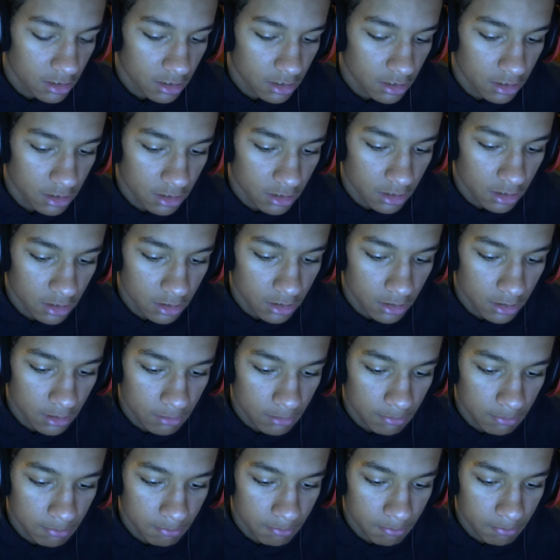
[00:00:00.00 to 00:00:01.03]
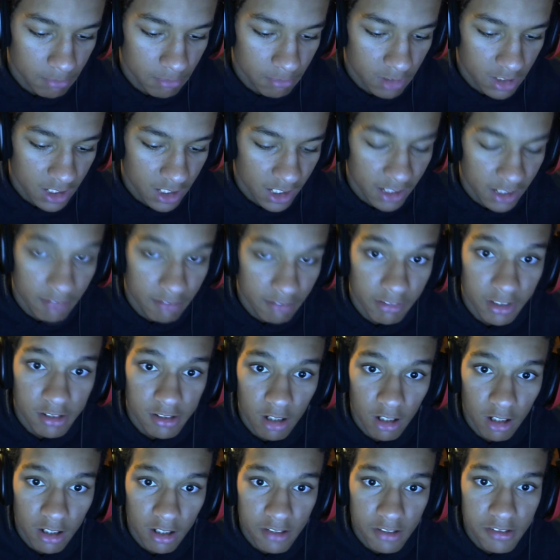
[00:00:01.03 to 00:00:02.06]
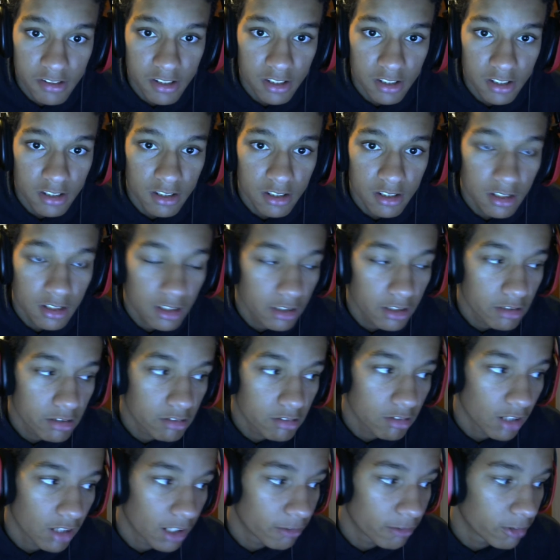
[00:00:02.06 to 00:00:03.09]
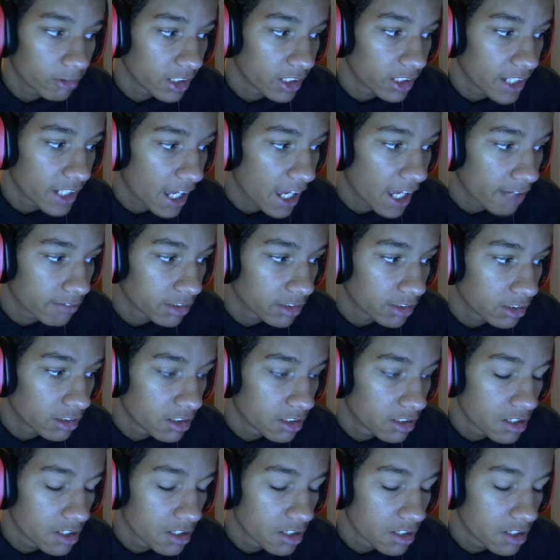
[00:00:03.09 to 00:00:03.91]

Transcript: Uh, kind of exhausted, so I really haven't.